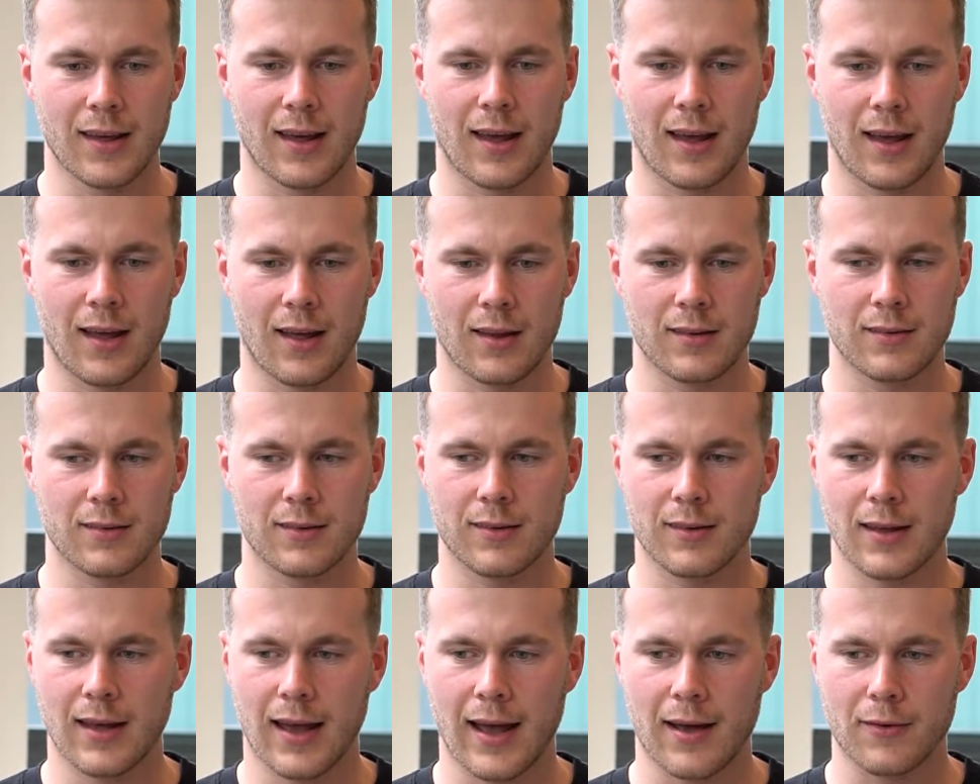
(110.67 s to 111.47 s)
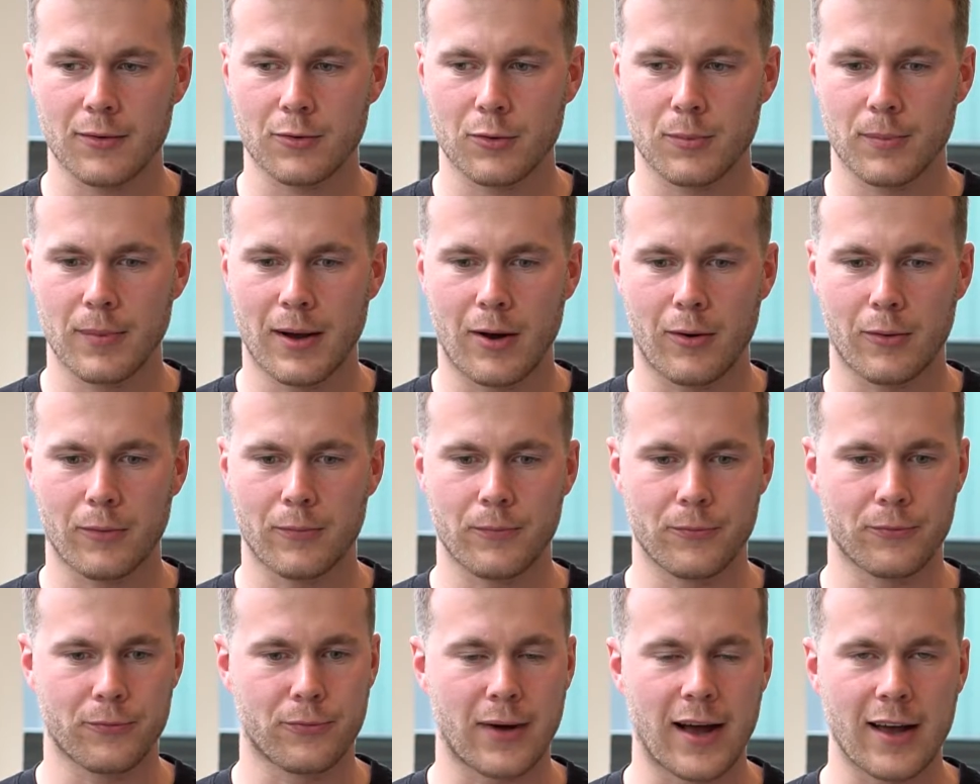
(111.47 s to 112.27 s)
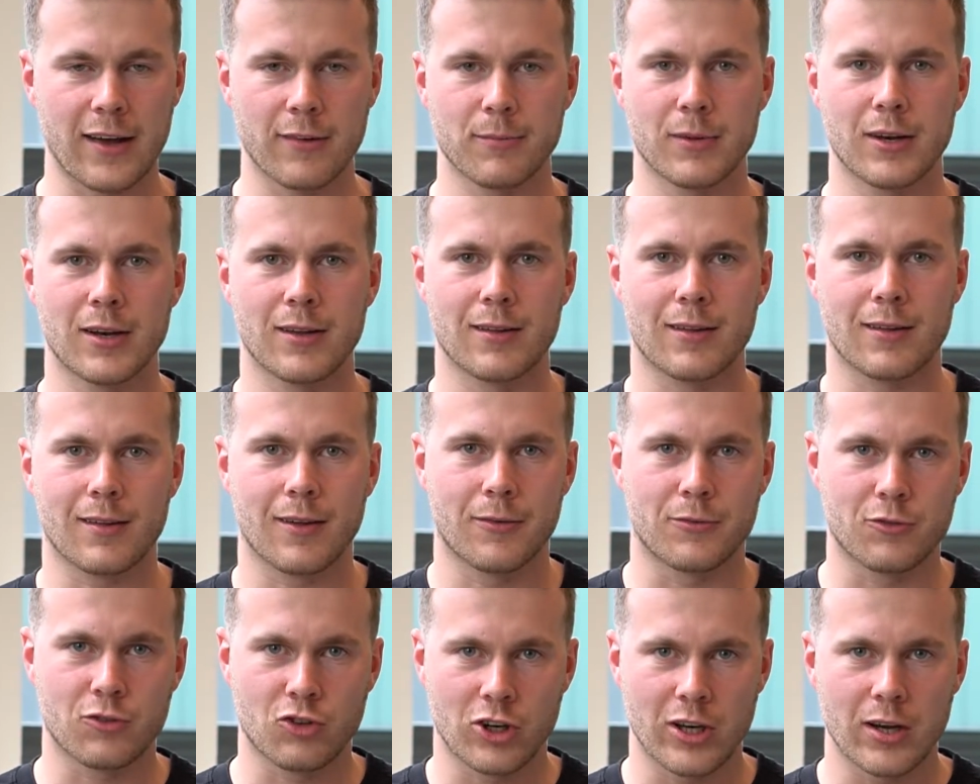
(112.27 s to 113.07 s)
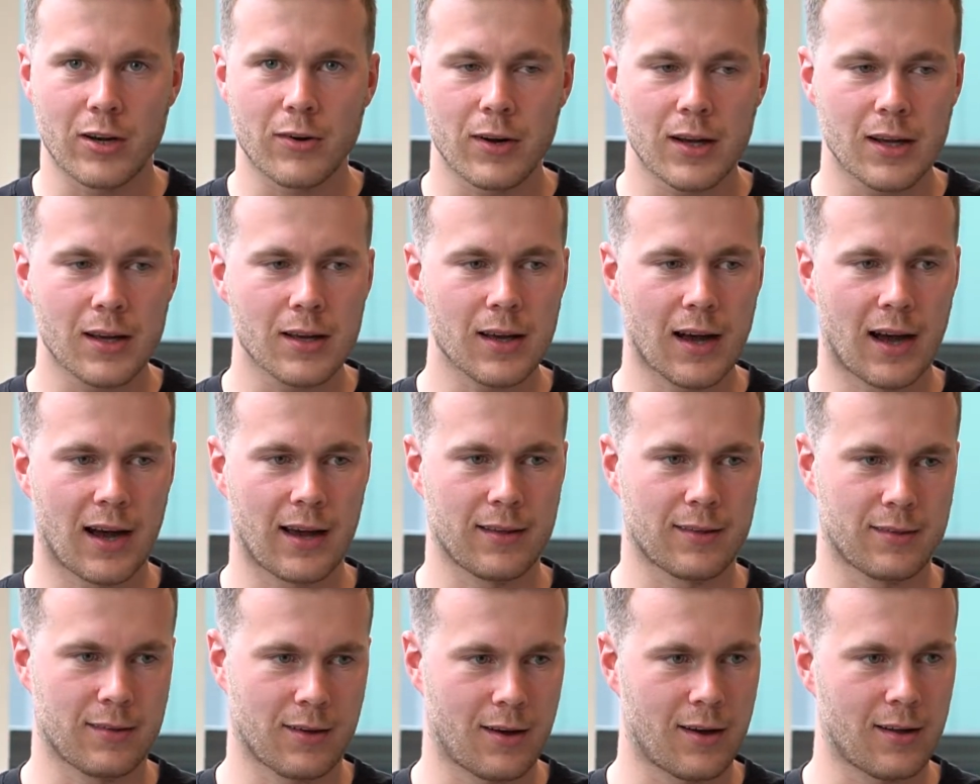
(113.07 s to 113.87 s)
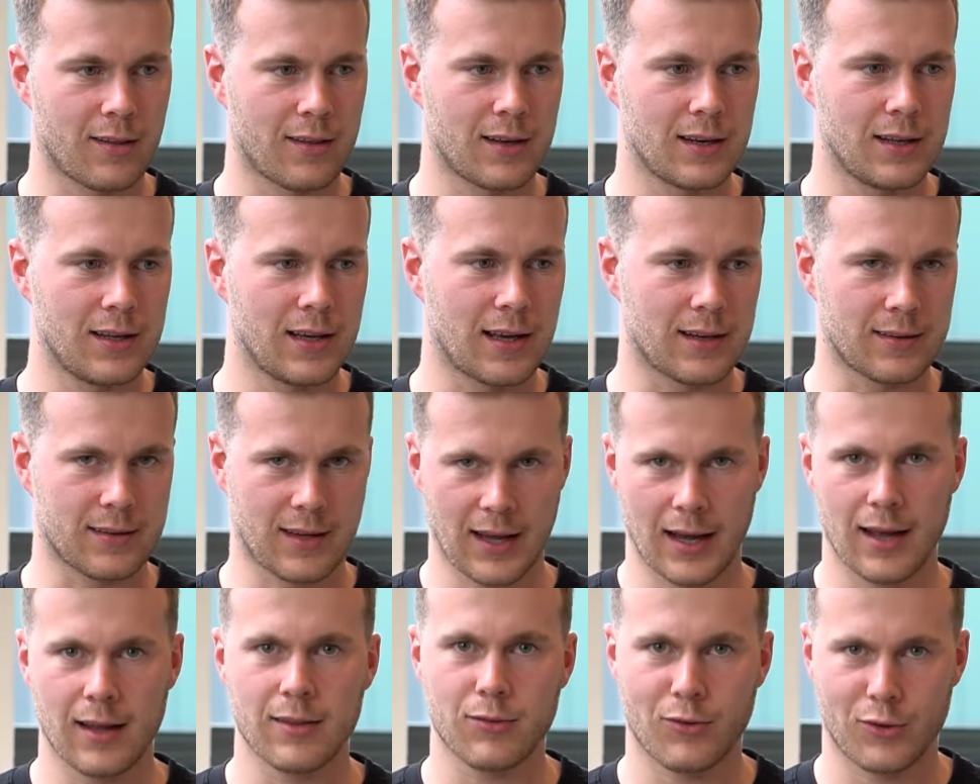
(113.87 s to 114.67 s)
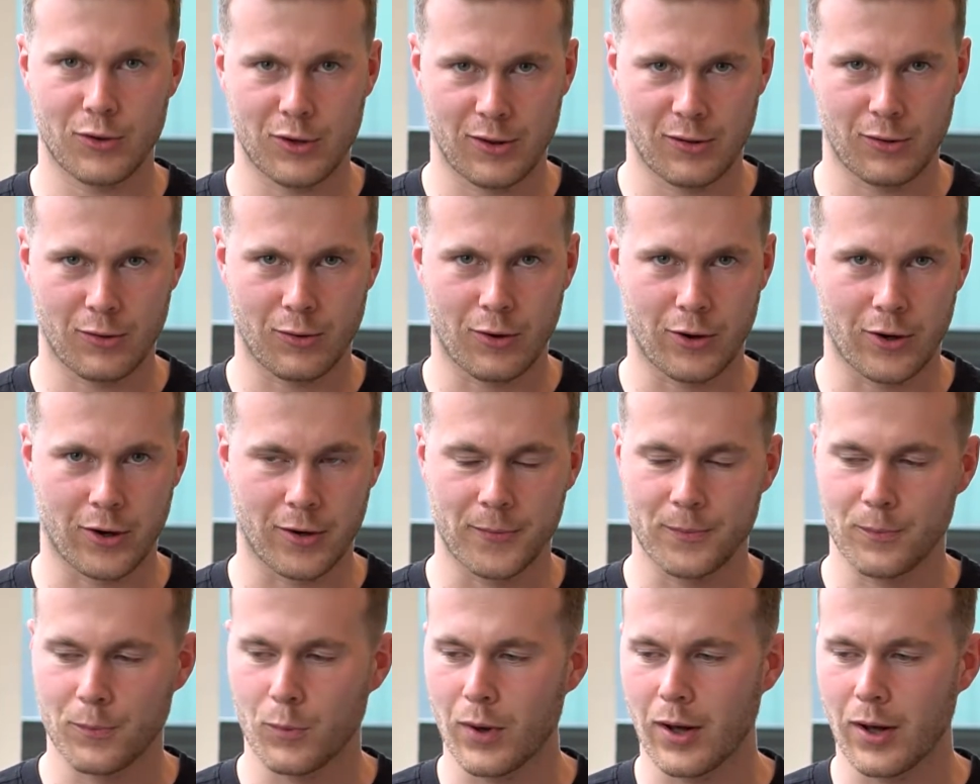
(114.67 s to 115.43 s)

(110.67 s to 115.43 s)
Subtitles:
and after about 5 minutes of cheering, I saw that he had canceled his order.